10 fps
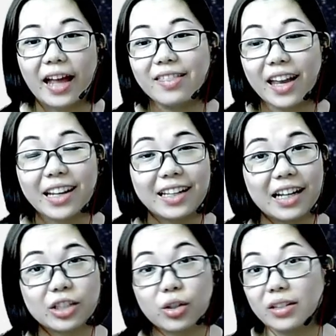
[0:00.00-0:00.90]
and that
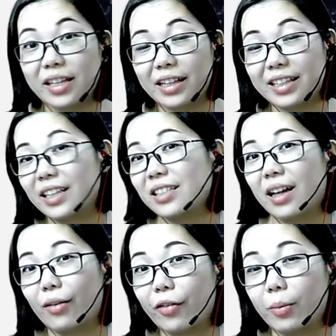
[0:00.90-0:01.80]
electron gets kicked
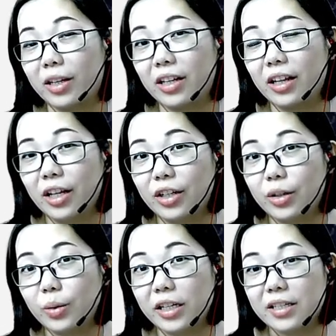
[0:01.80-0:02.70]
out from the
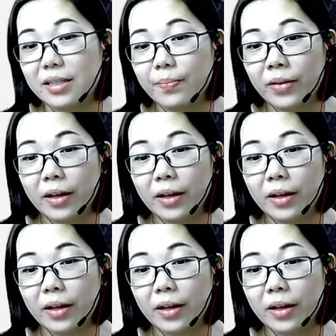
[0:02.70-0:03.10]
nucleus.